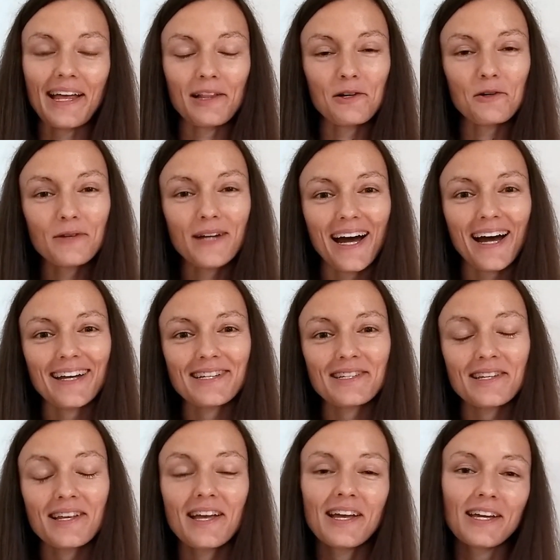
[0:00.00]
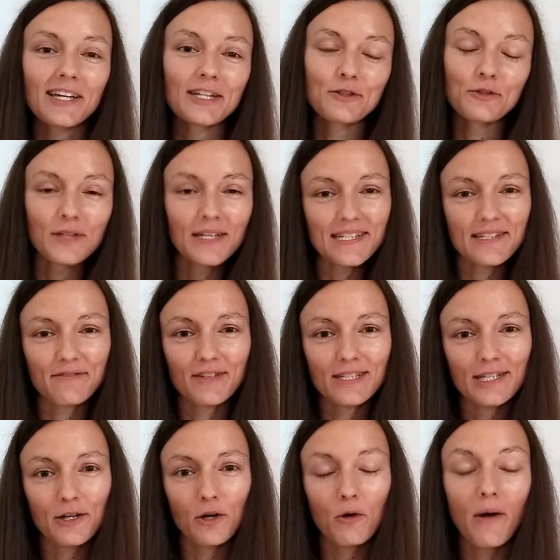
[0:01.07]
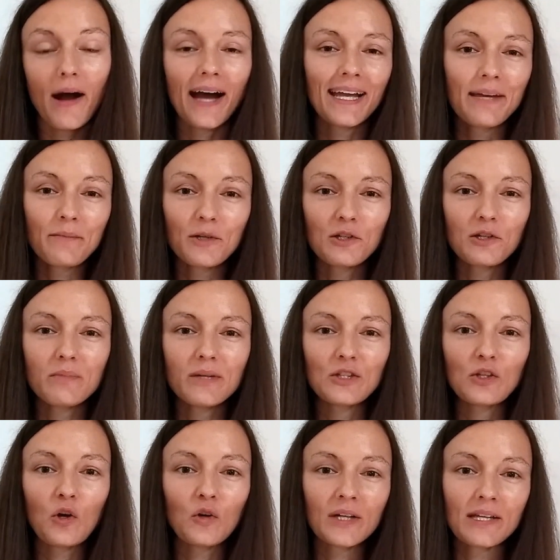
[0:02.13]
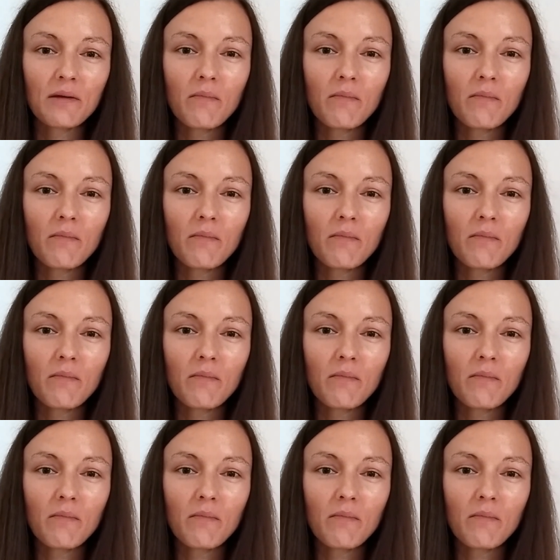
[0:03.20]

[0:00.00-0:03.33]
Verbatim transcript: Hello guys! In today's video I am gonna be talking